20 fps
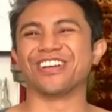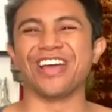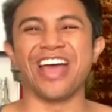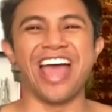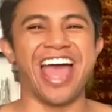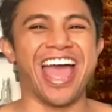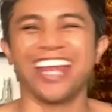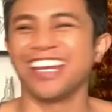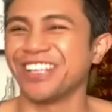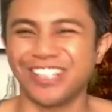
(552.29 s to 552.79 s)

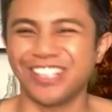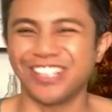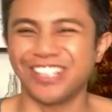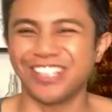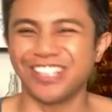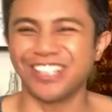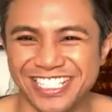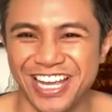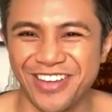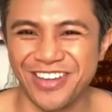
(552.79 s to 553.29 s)

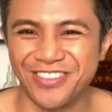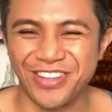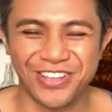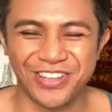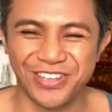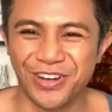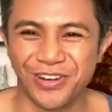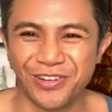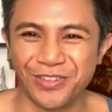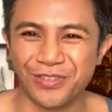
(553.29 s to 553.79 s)
Anytime that
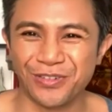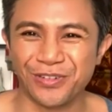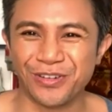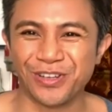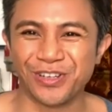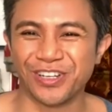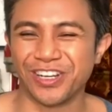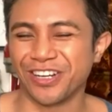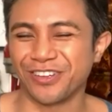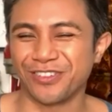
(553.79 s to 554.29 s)
you go
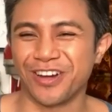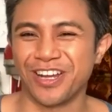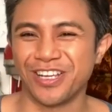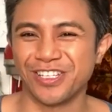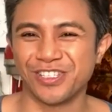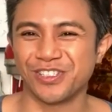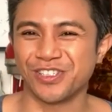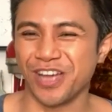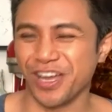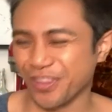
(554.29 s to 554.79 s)
through a crisis,
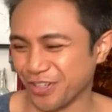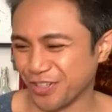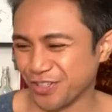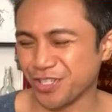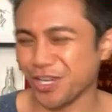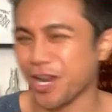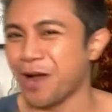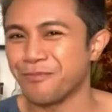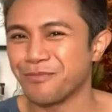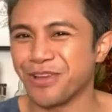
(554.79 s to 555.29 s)
you either
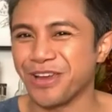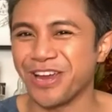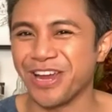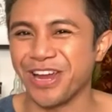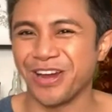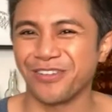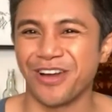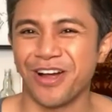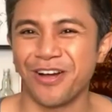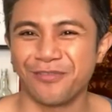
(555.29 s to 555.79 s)
chop your
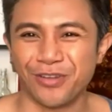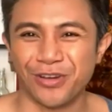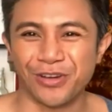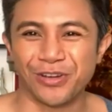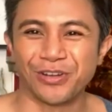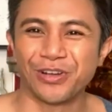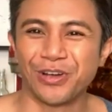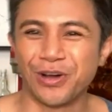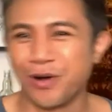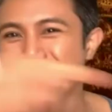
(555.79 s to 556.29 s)
hair off or
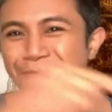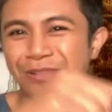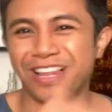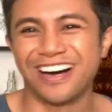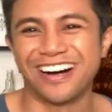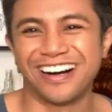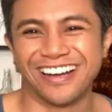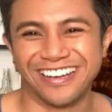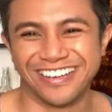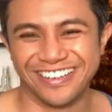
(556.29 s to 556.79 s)
go
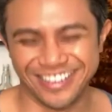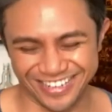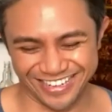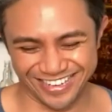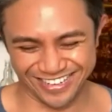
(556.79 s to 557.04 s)
blonde.